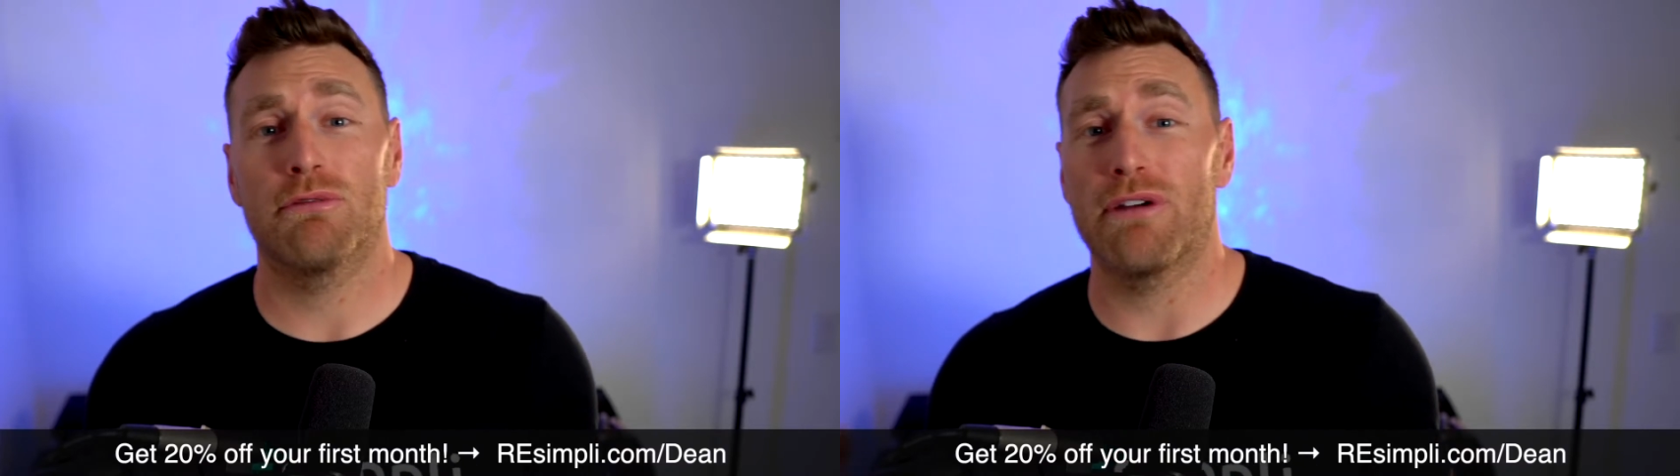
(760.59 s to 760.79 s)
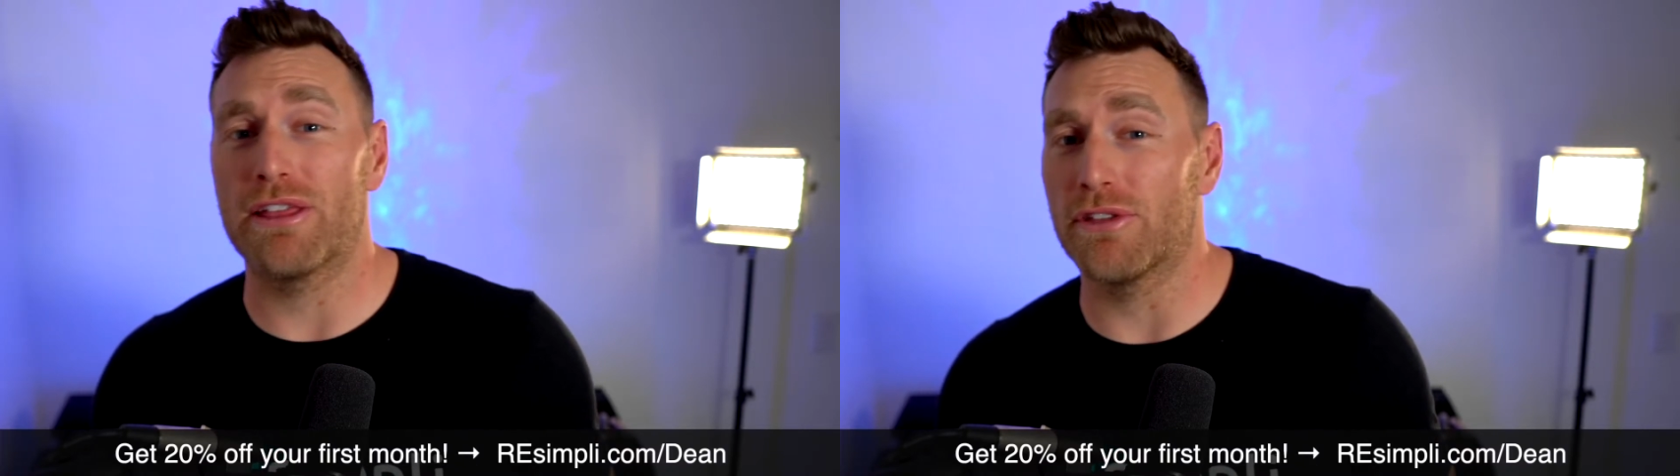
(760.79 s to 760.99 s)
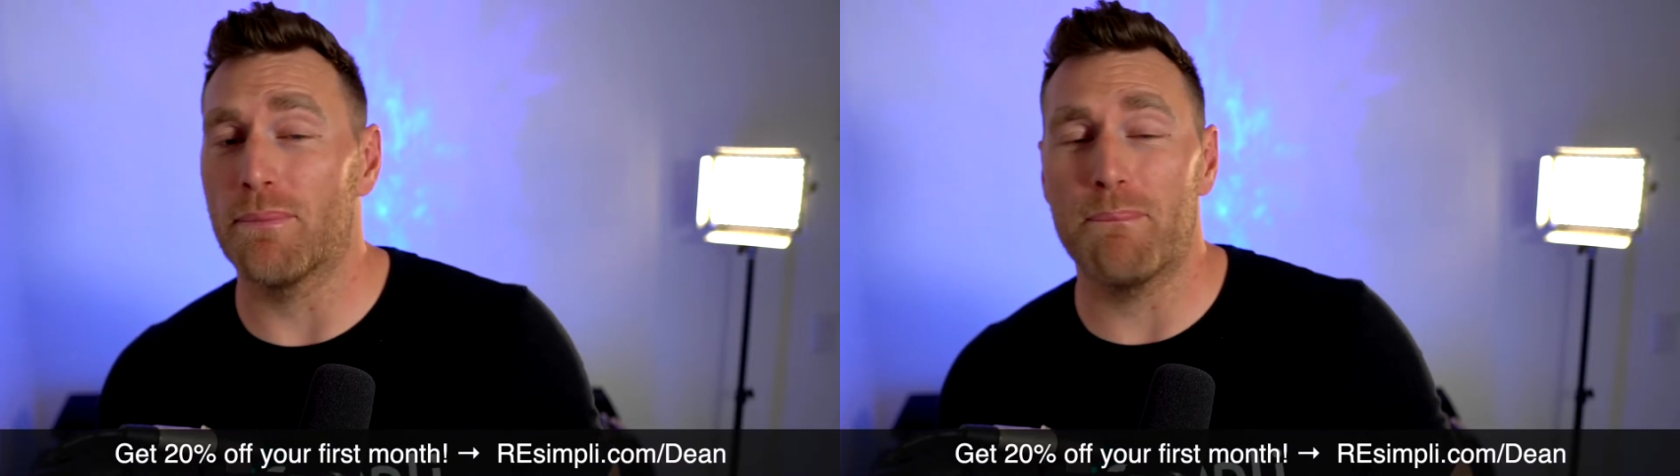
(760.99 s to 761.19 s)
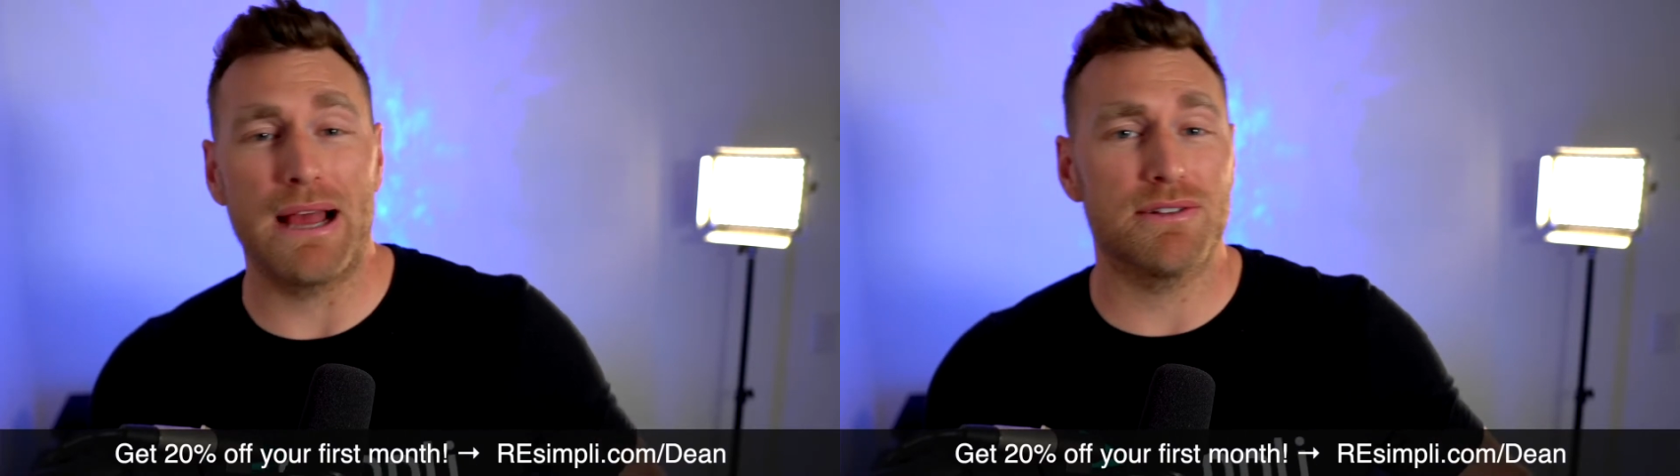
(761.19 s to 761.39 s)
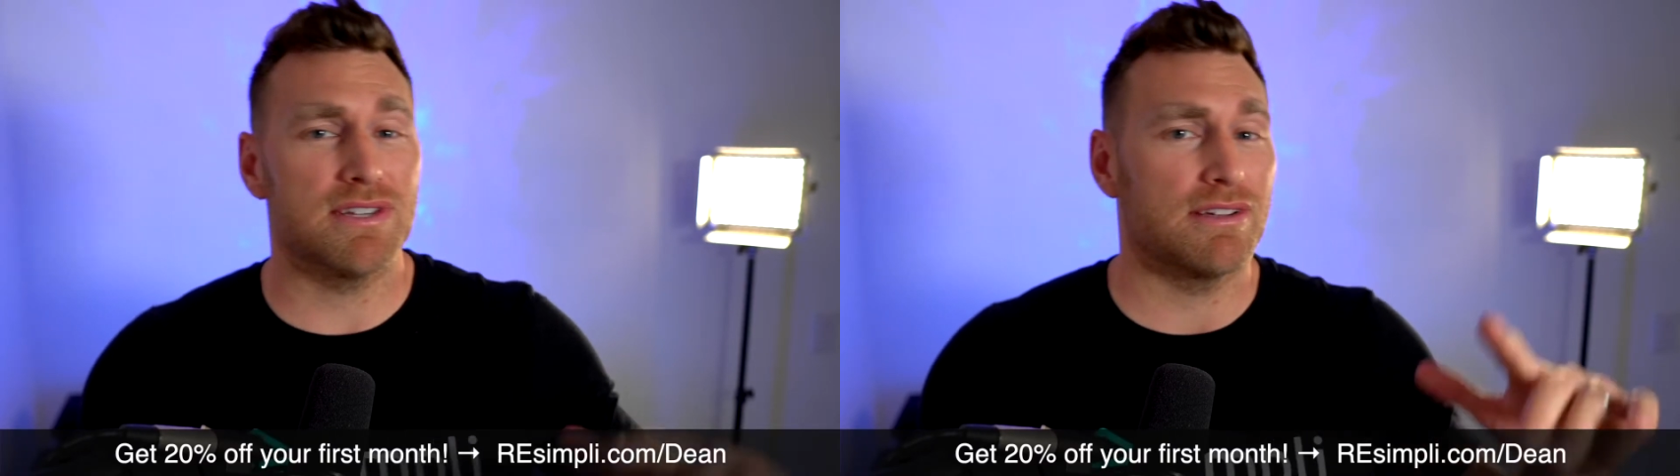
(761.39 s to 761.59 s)
rather than
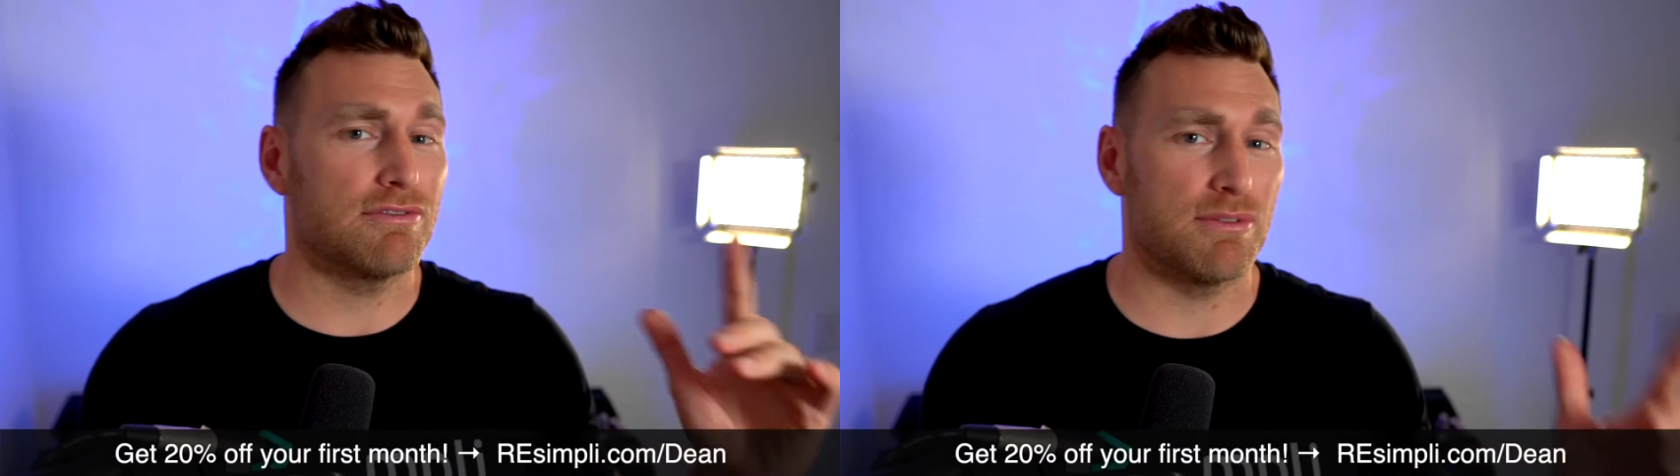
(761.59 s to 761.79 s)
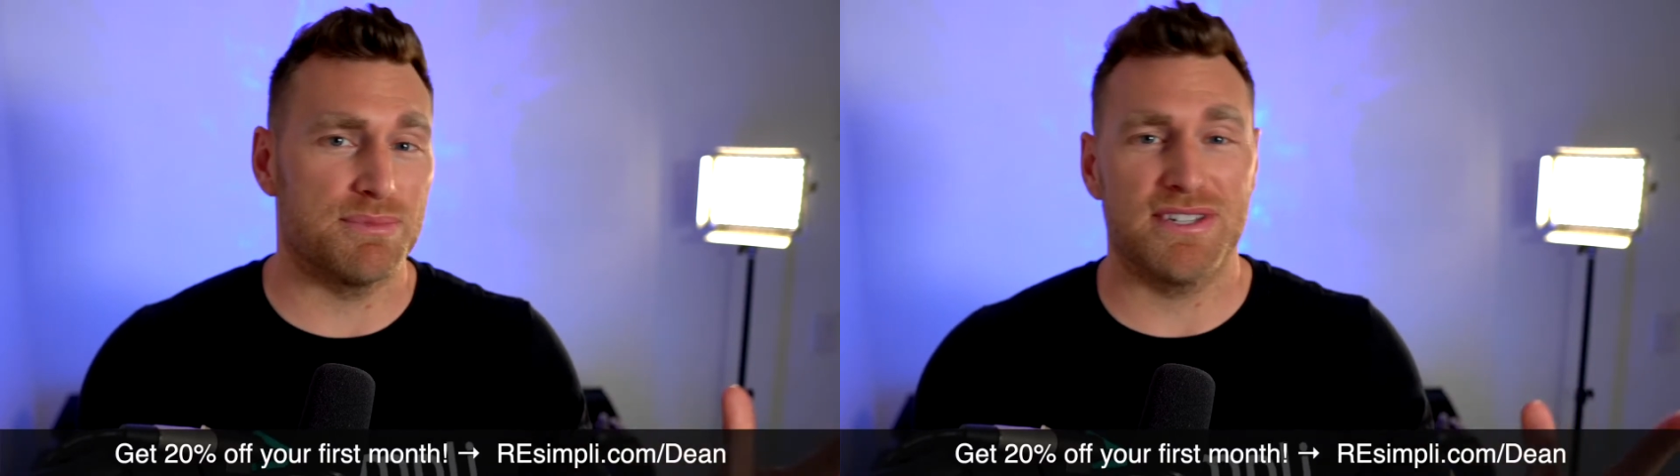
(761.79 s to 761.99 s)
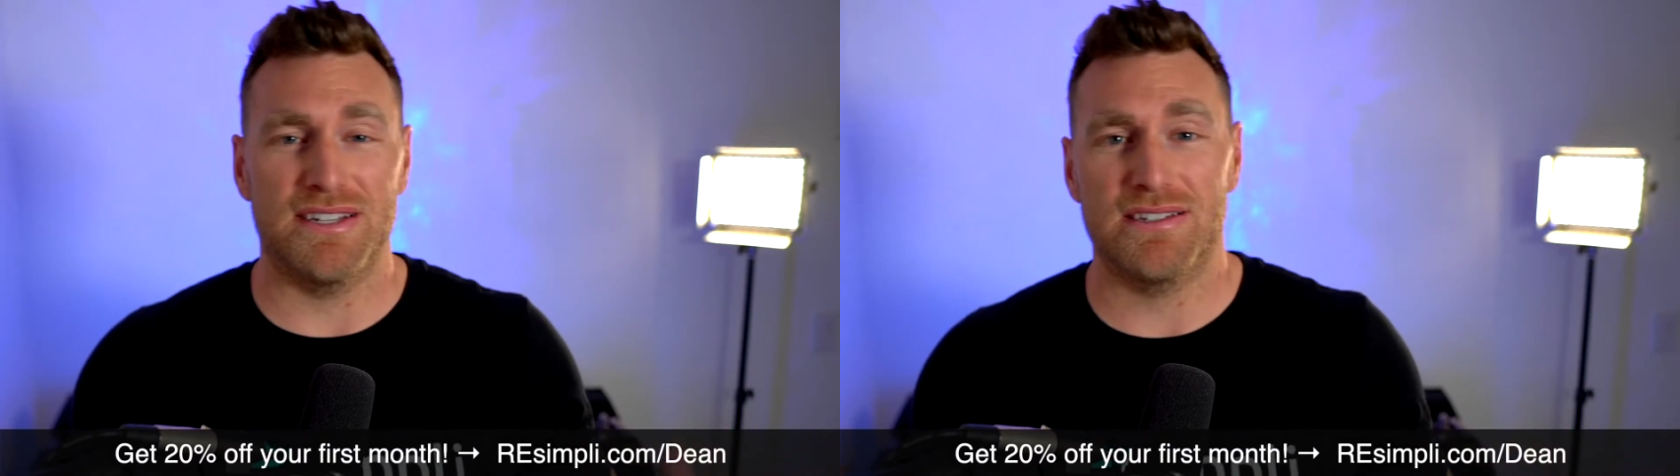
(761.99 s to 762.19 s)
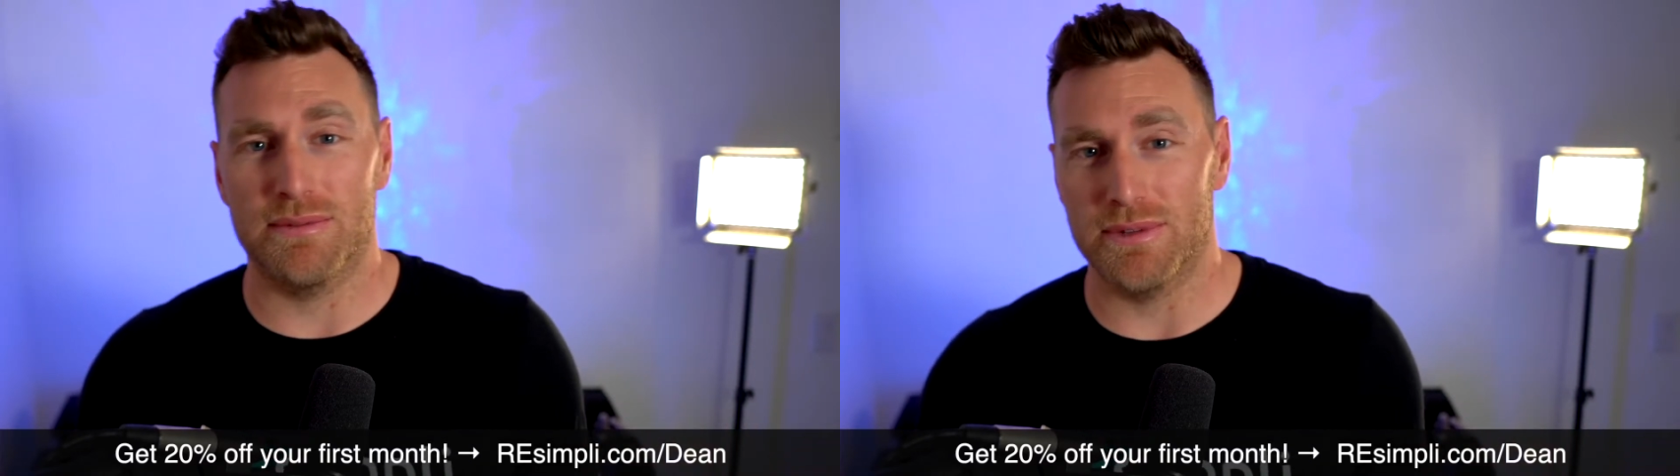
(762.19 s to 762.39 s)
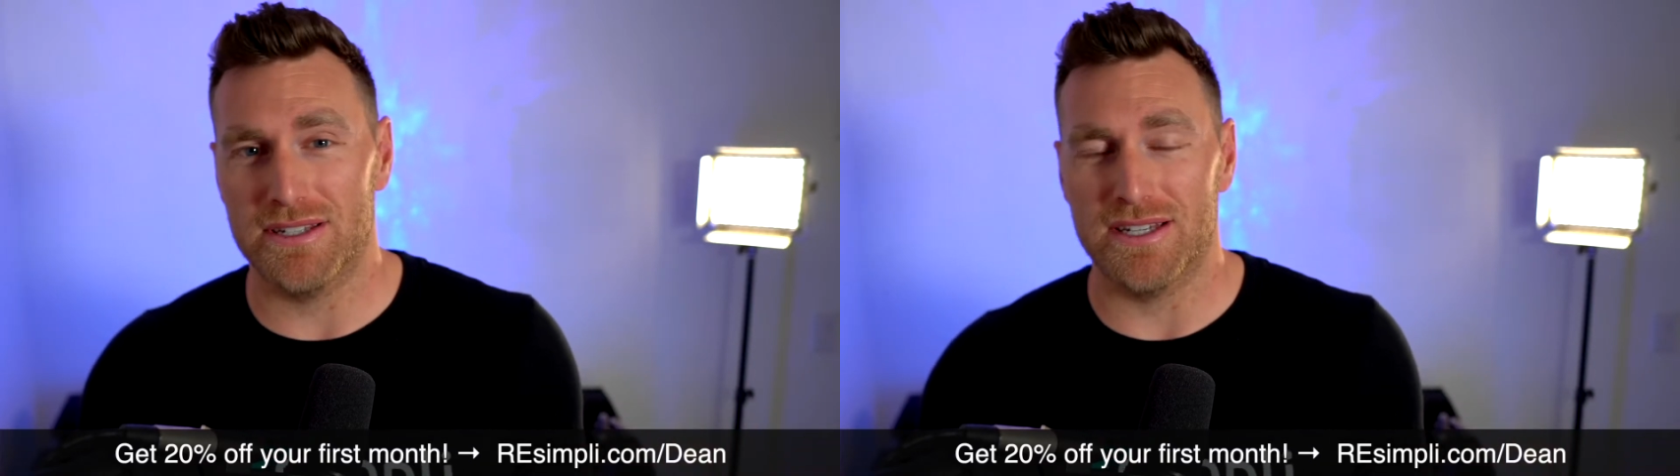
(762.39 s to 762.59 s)
bouncing from
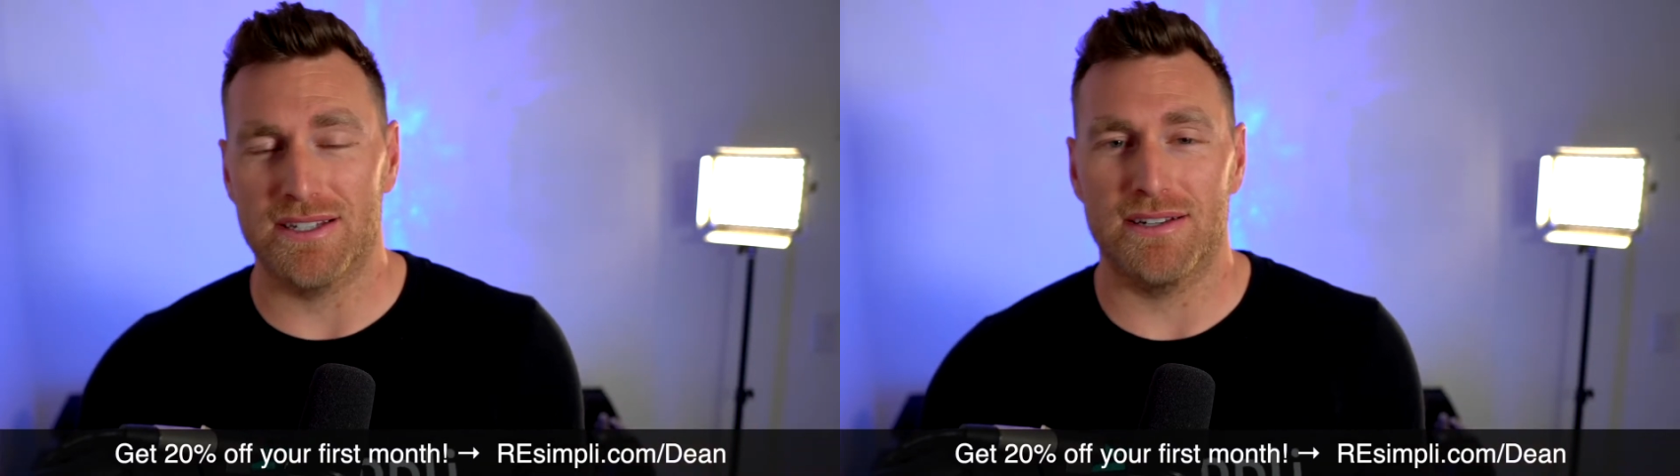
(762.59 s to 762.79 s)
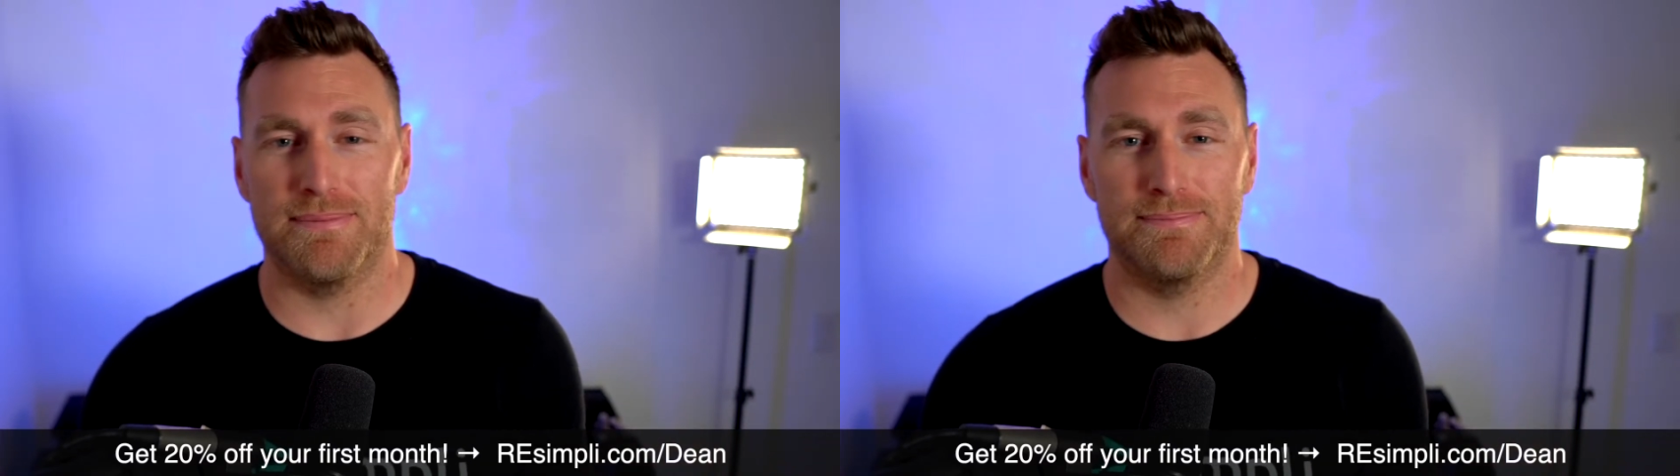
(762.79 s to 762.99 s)
system to system.